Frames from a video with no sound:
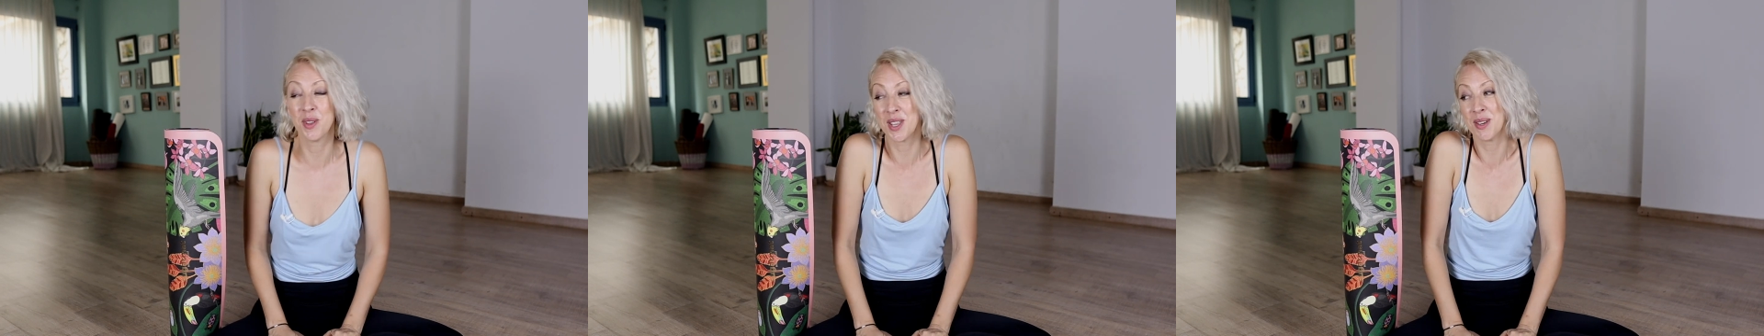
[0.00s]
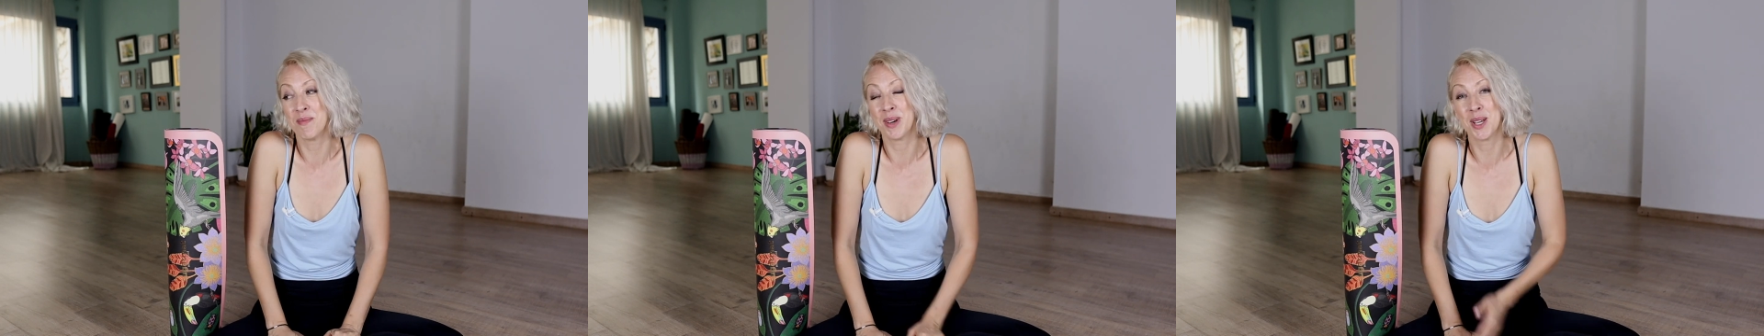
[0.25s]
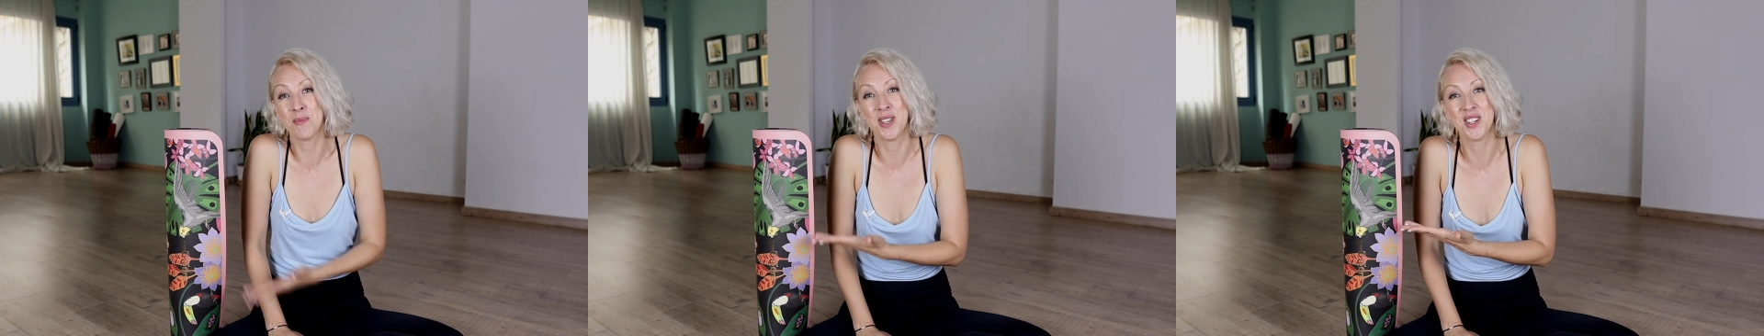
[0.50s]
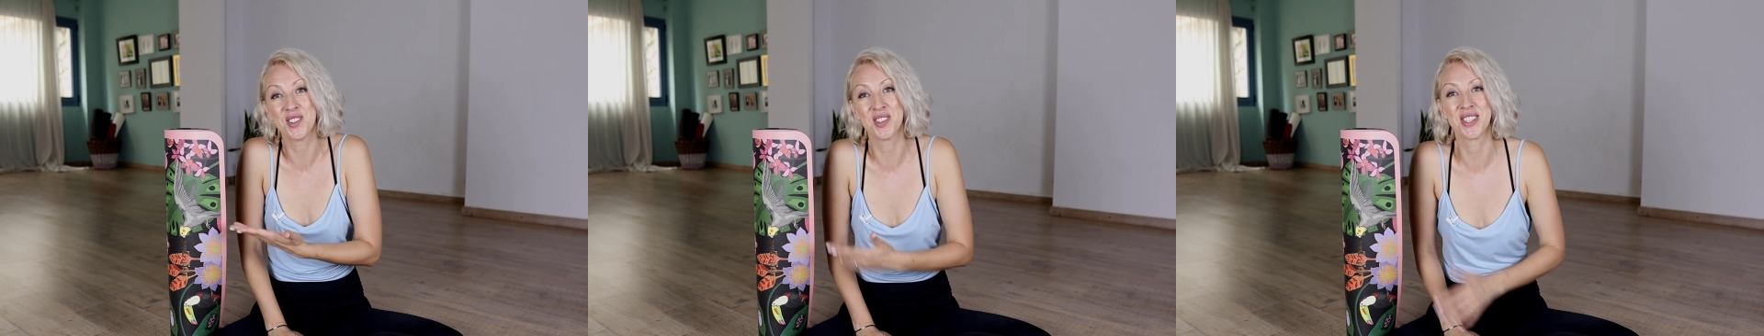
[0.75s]
that might be
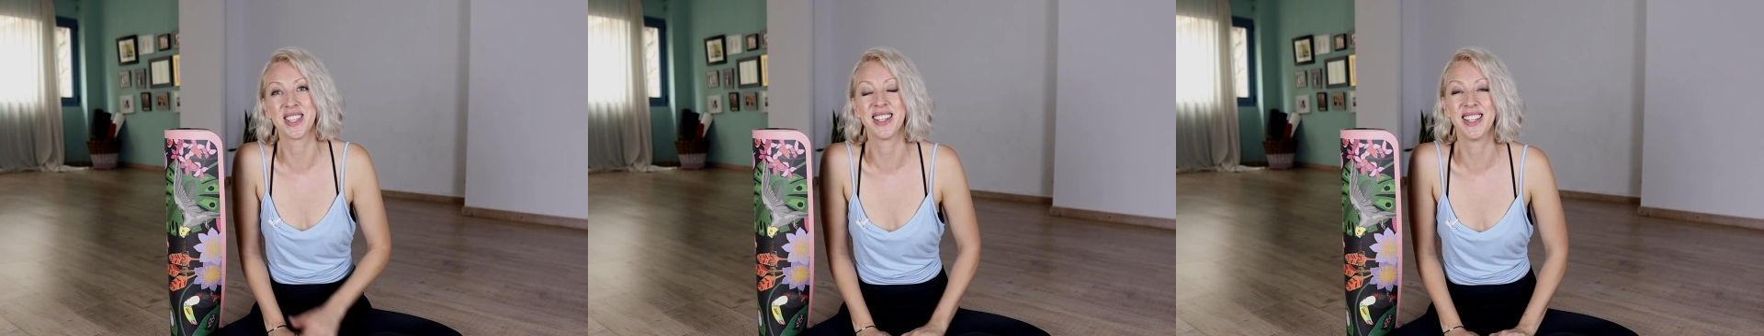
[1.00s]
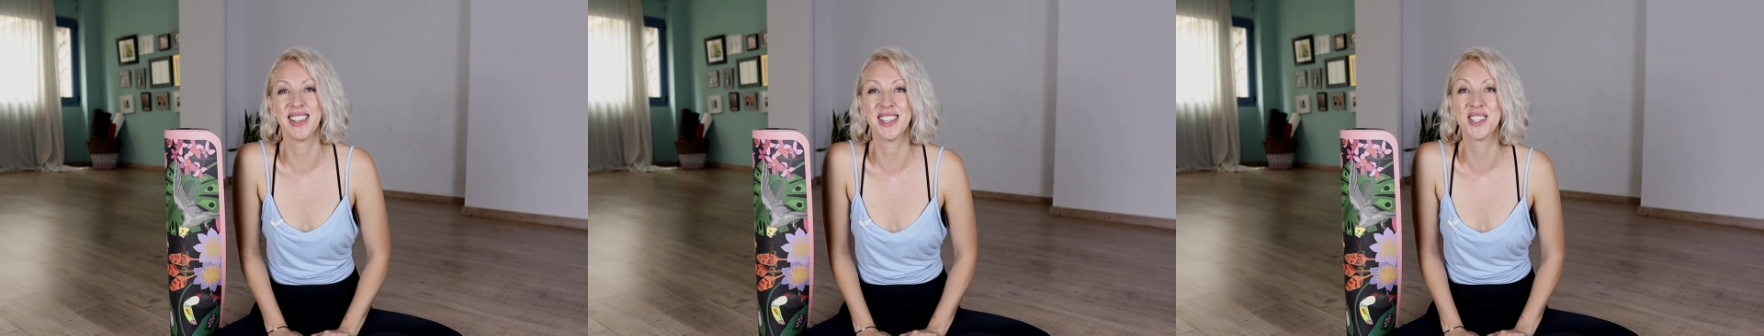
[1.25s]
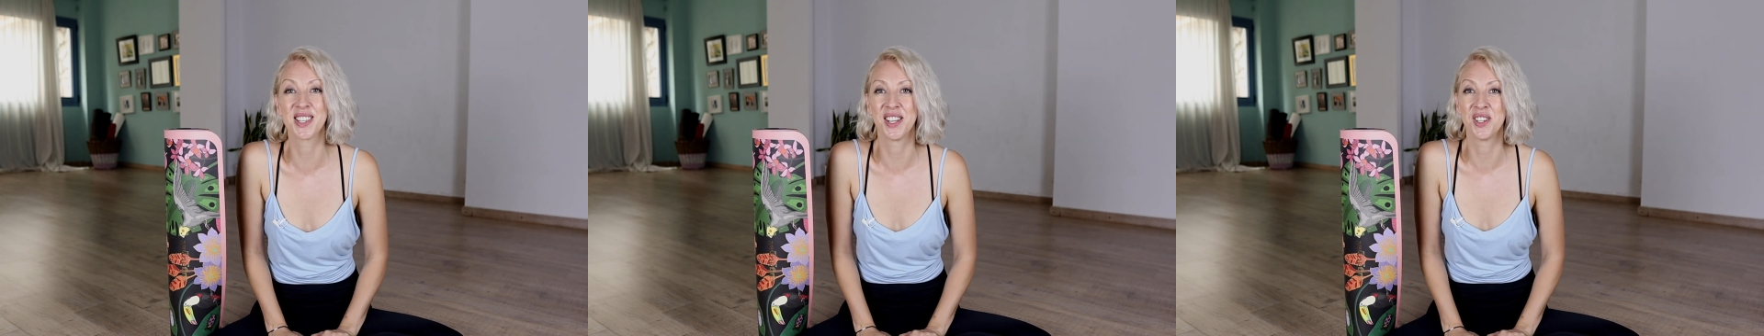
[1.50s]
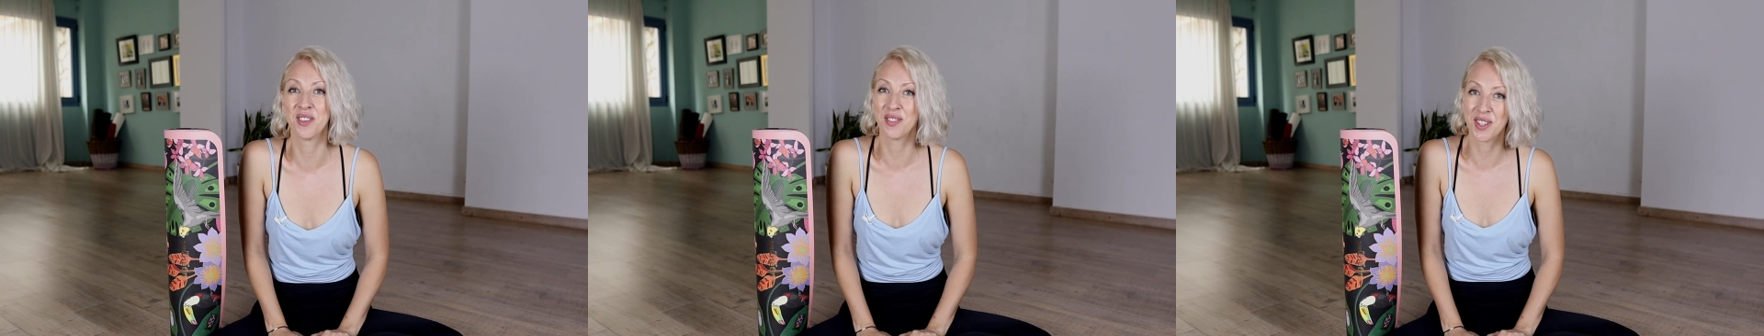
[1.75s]
interested in this
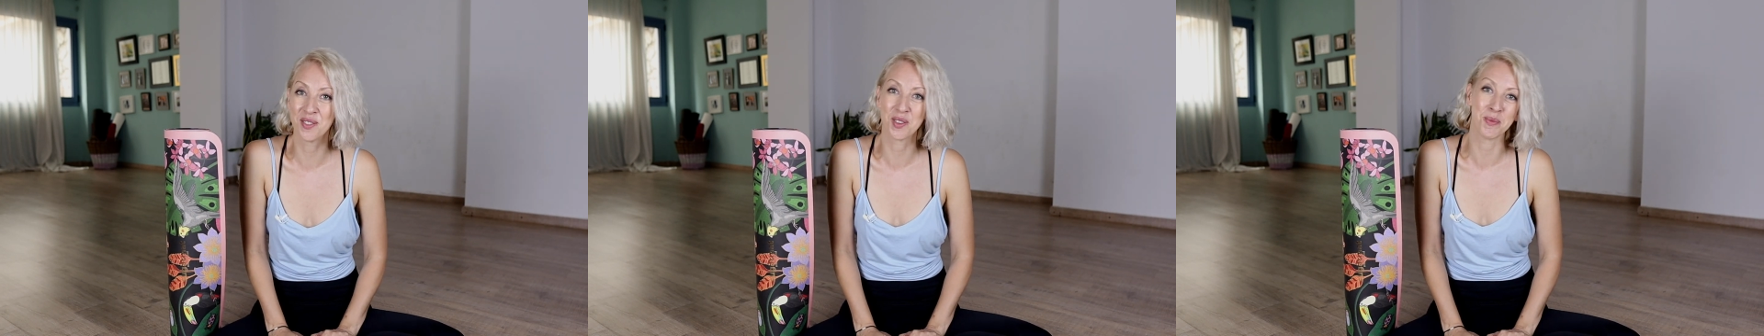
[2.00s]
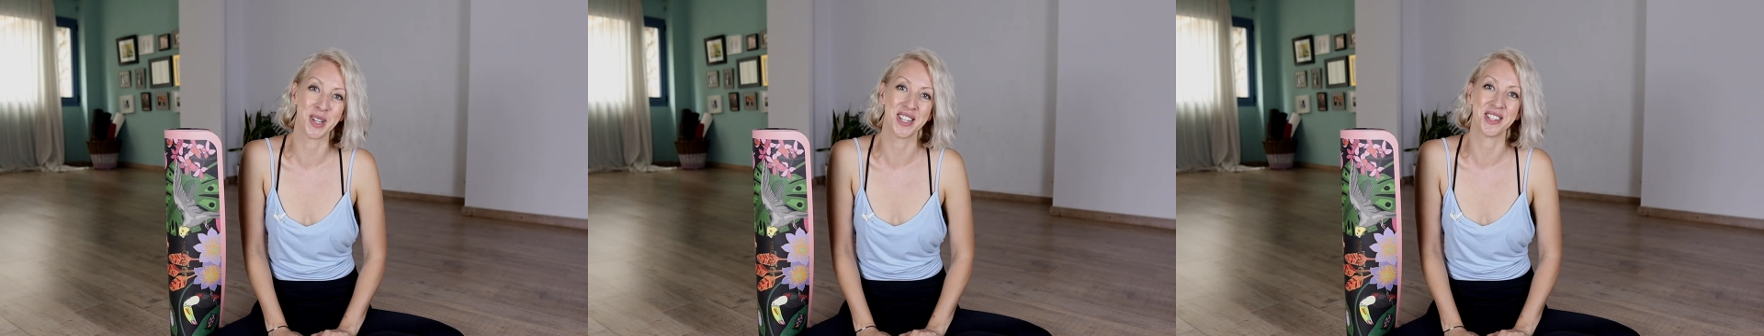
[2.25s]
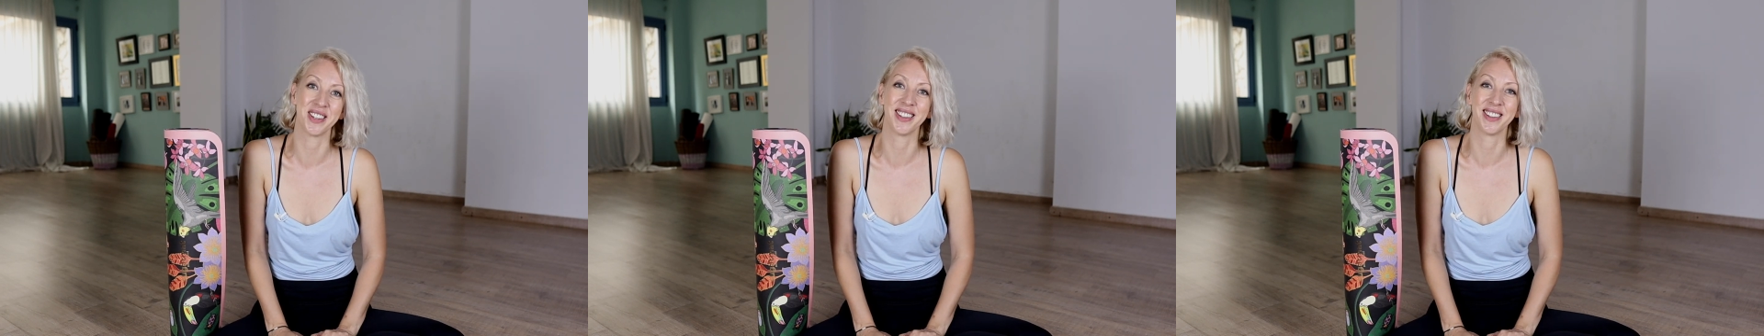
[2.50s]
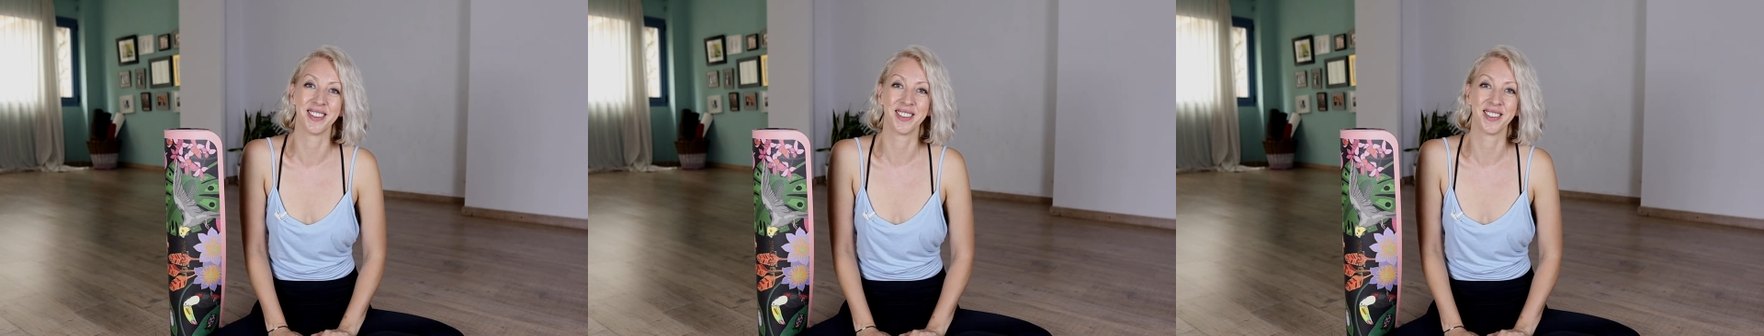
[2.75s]
kind of information.